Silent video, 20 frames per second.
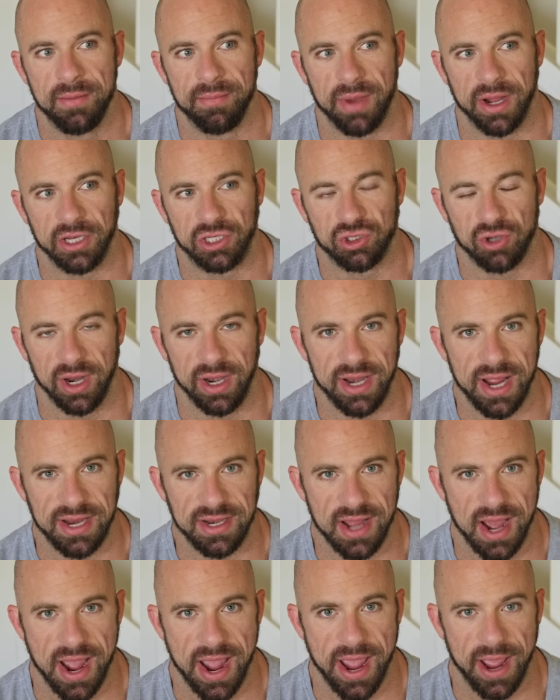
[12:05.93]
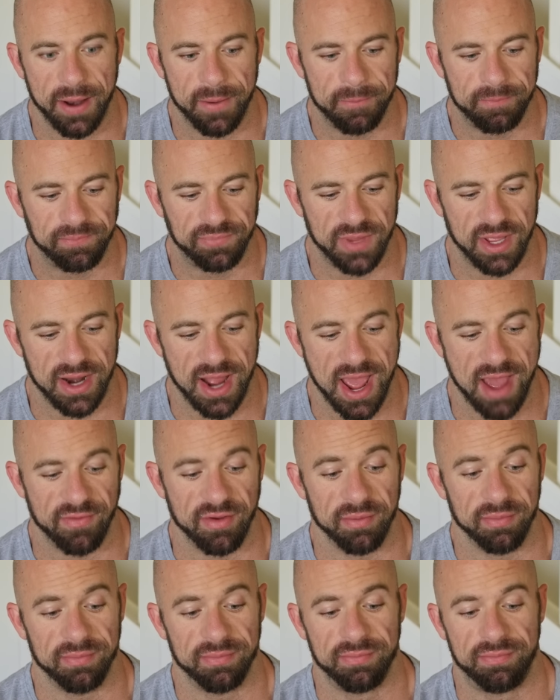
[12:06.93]
my train day diet, and I have
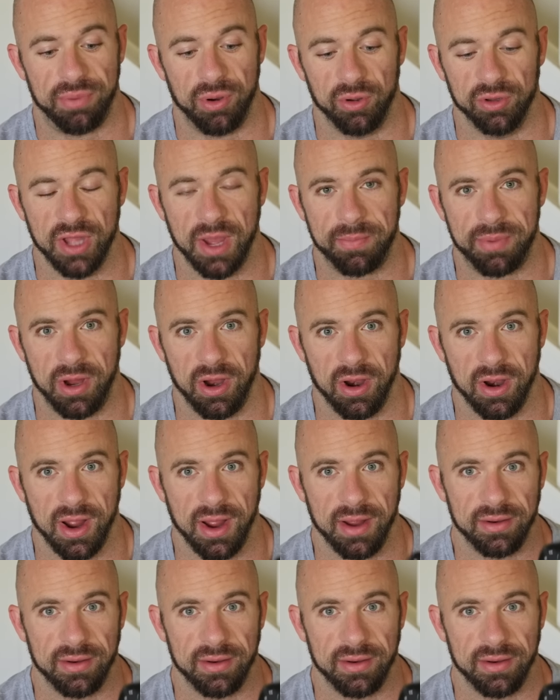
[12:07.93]
it pulled up here.